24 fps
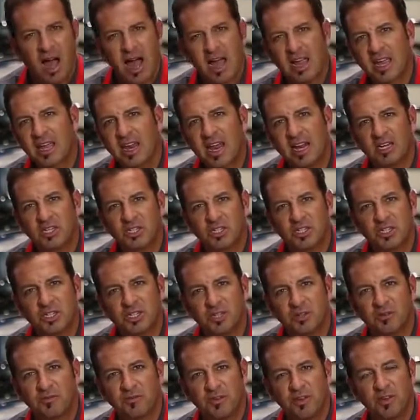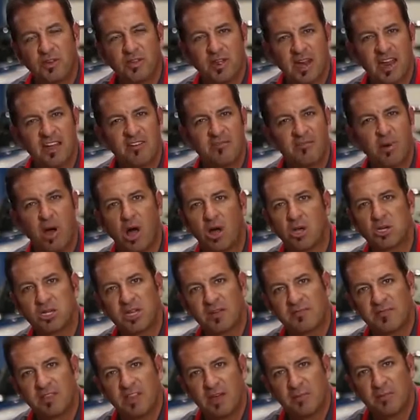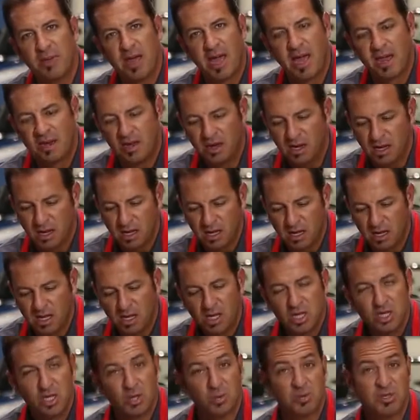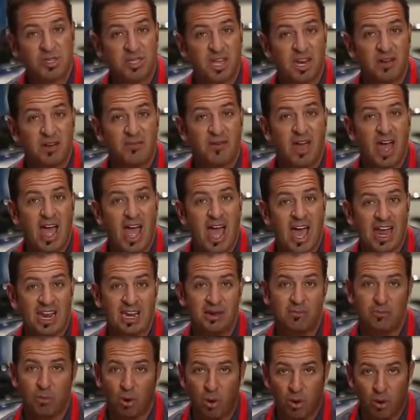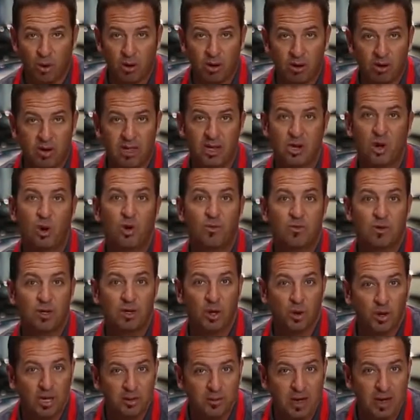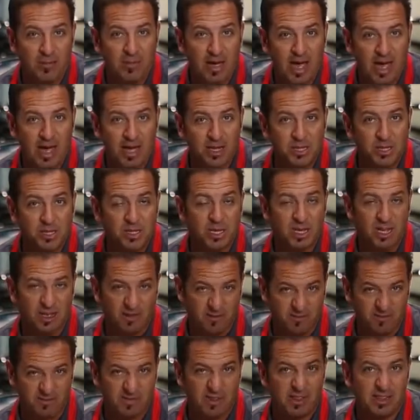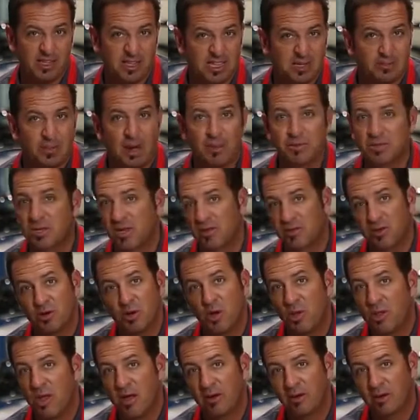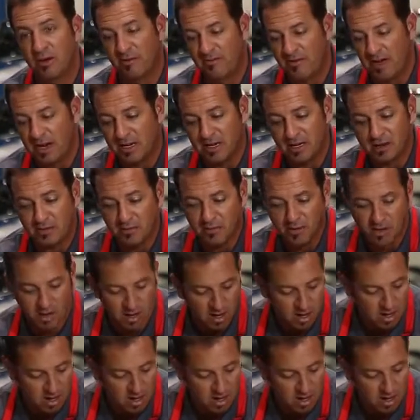I can actually still feel that I have polish left in that pad. So instead of adding more and overloading my pads, filling them up so that they're no longer effective,